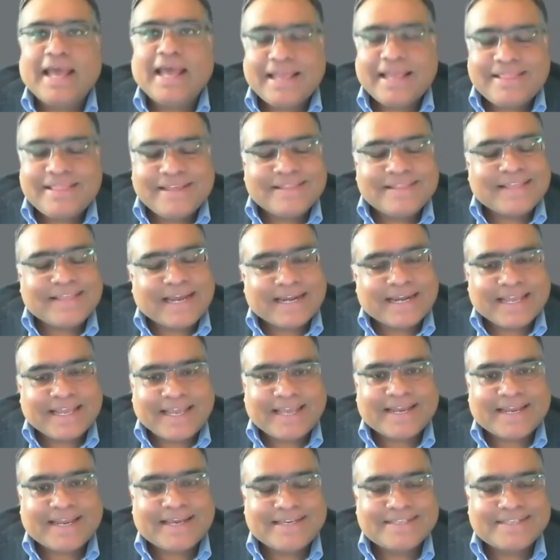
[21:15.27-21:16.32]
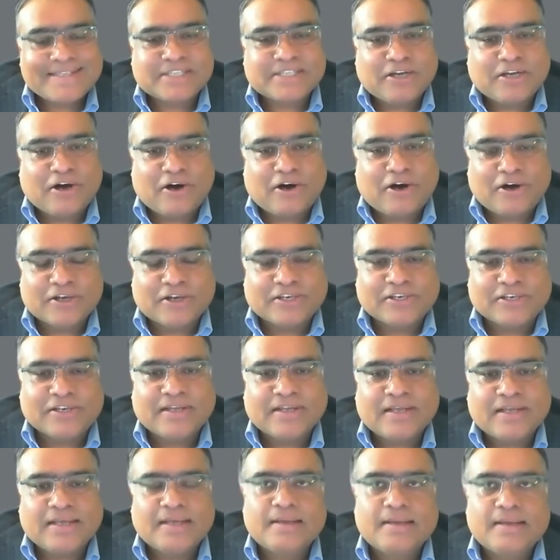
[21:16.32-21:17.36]
I think that era is gone.
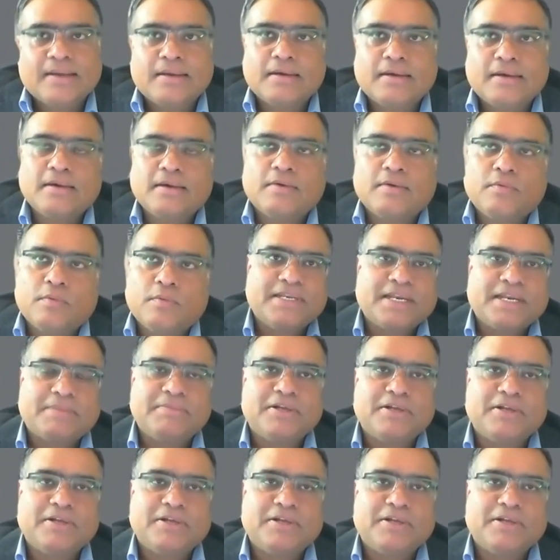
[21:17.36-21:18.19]
Let